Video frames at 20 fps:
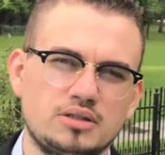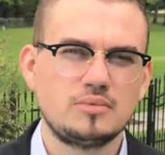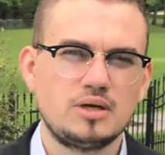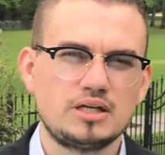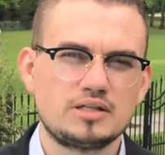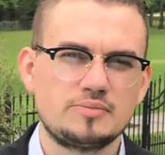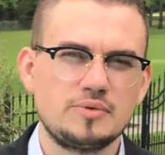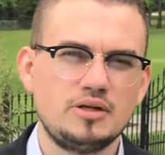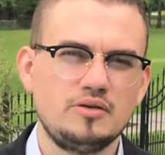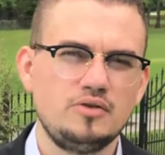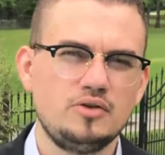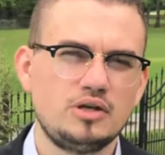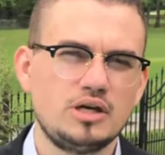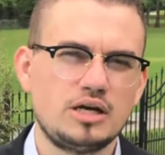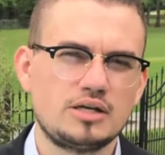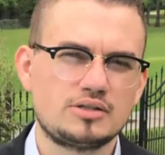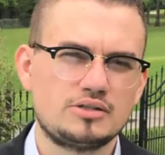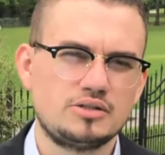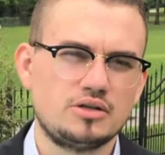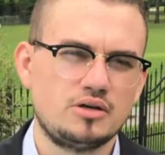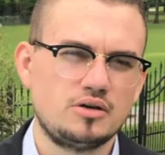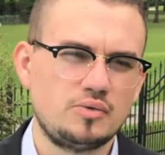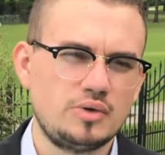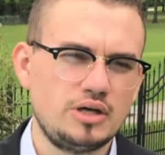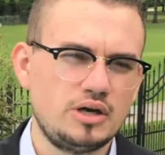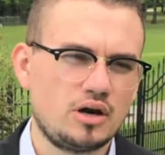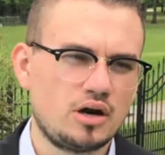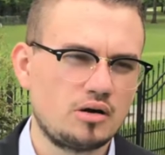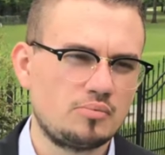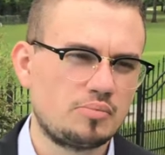As many of you guys know, we
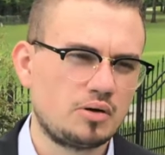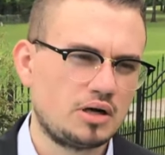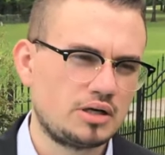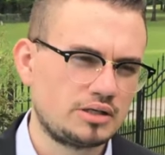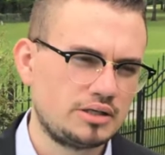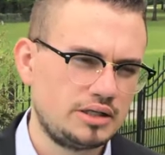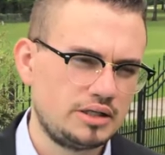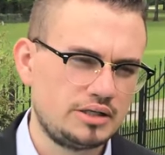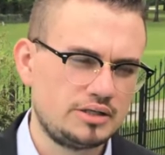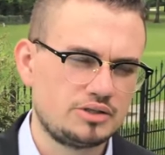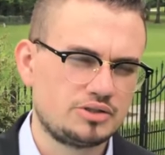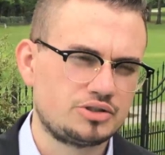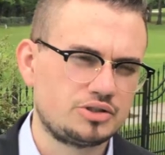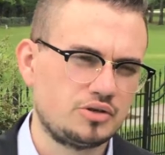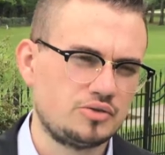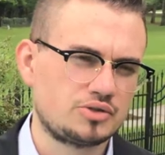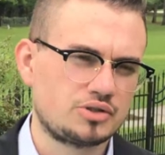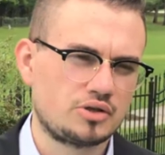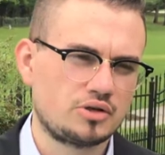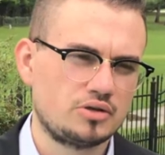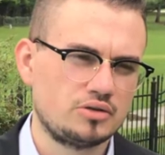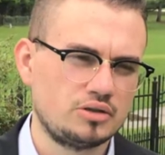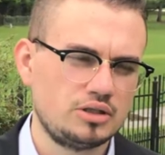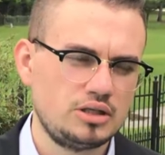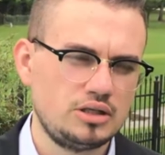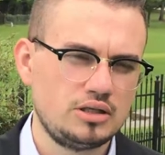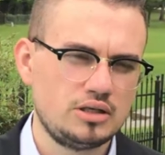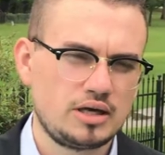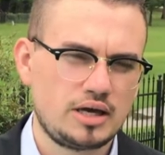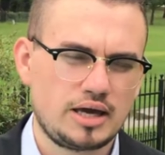harp on getting to shows
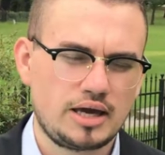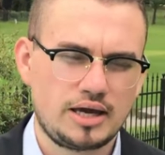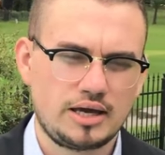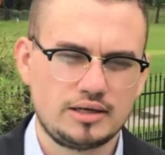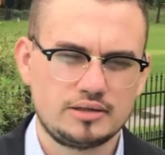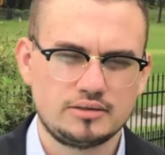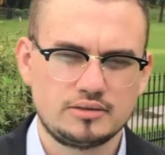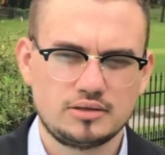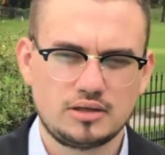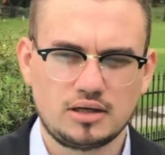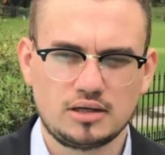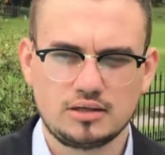early and